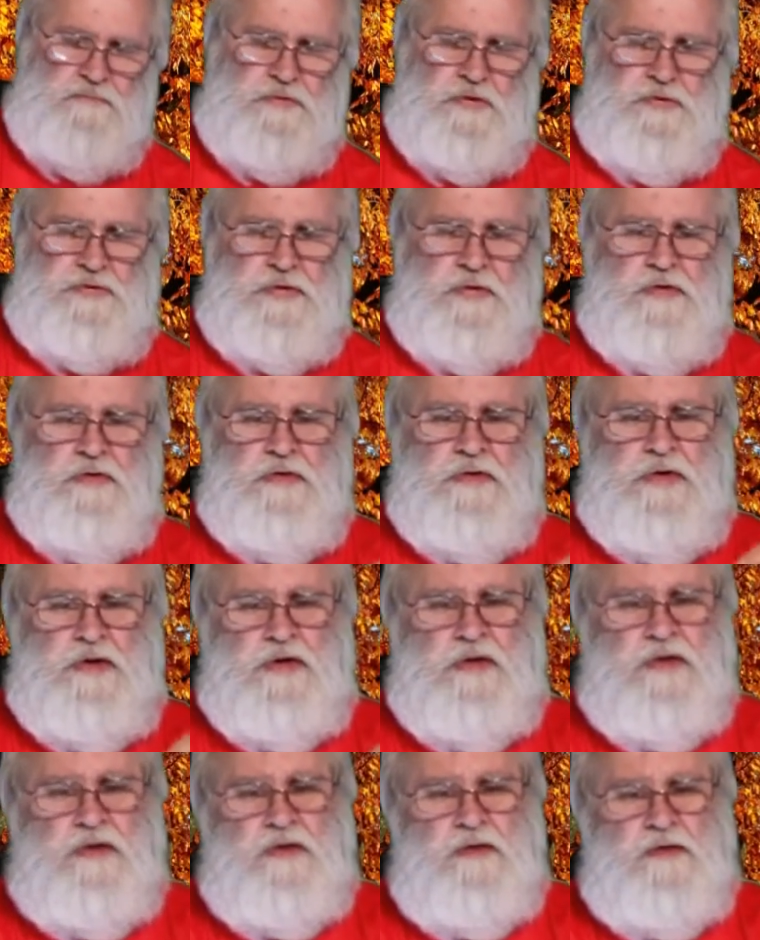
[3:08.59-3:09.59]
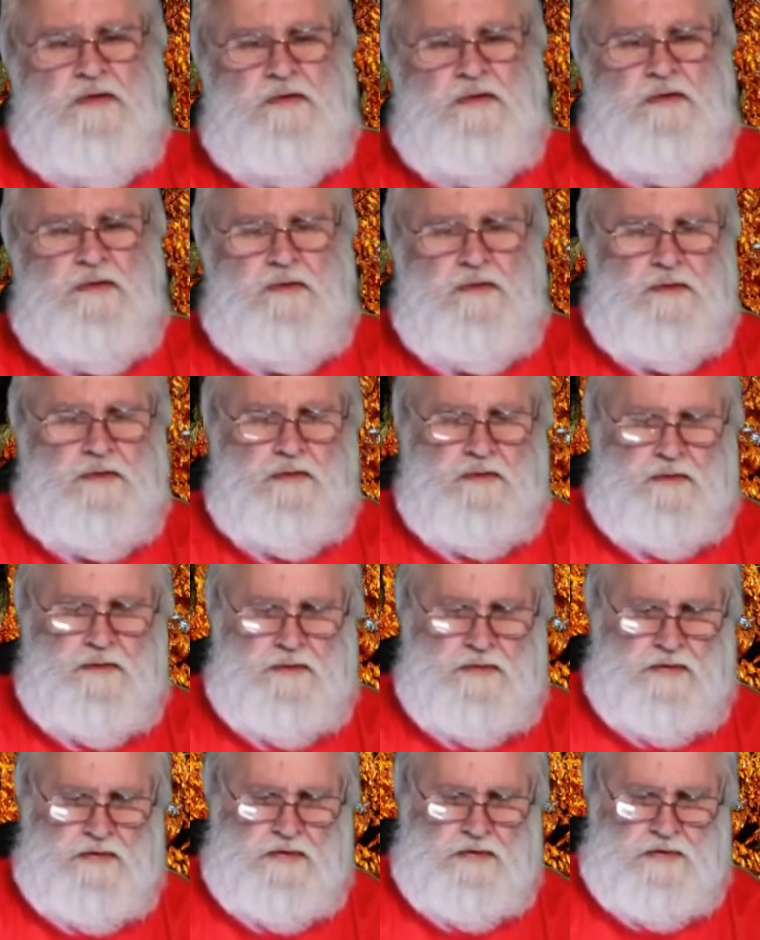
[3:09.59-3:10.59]
To turn
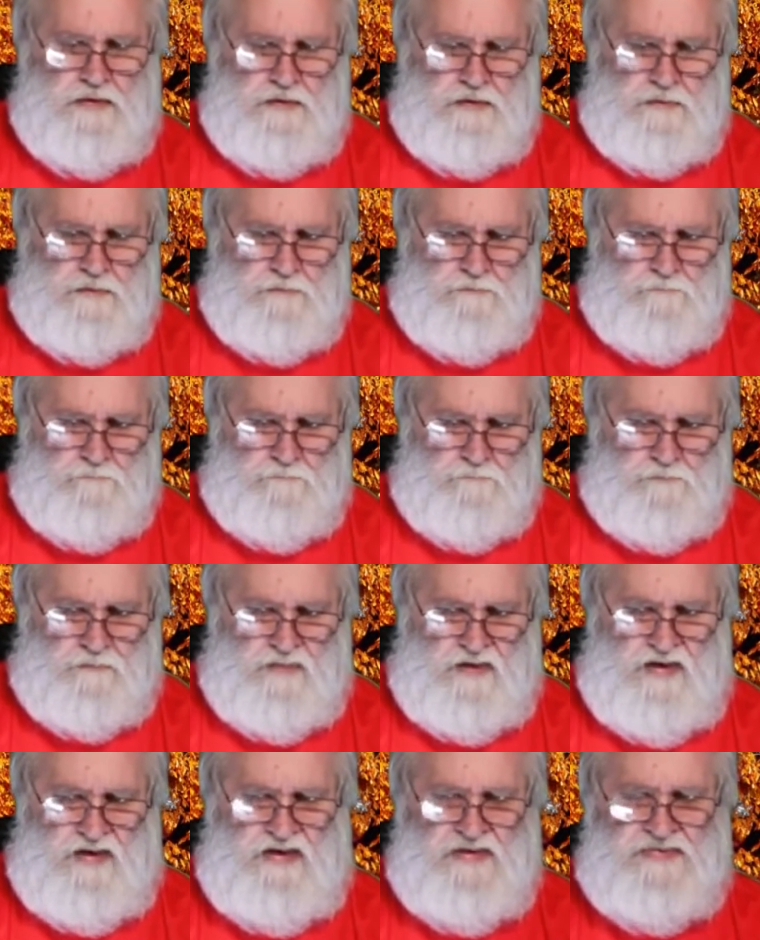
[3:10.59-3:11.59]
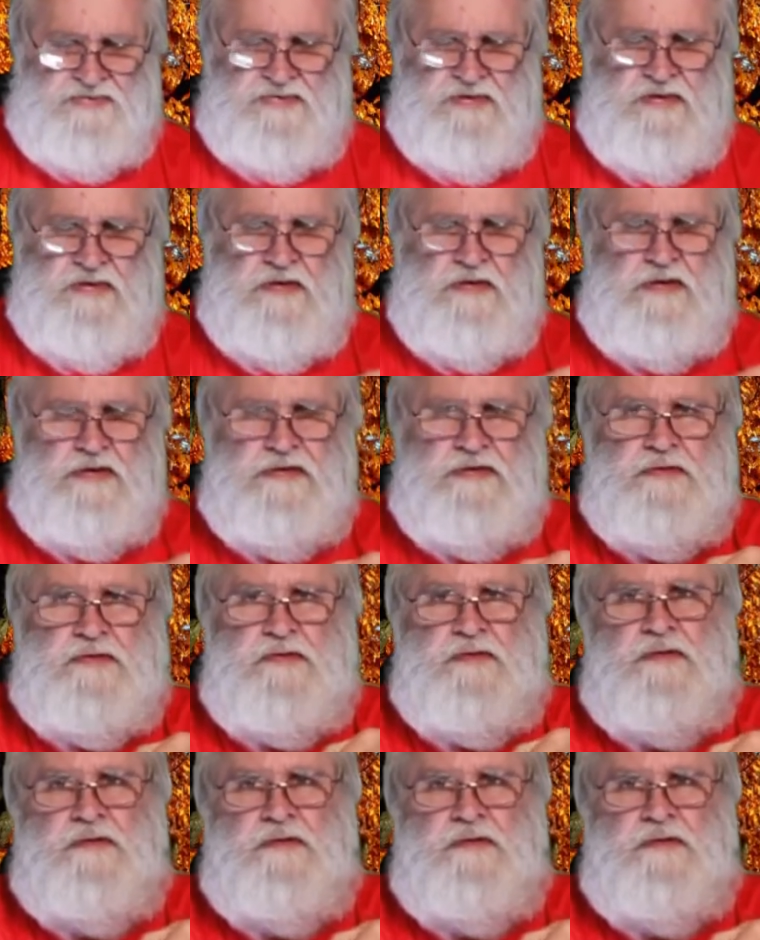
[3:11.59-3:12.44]
the AC on,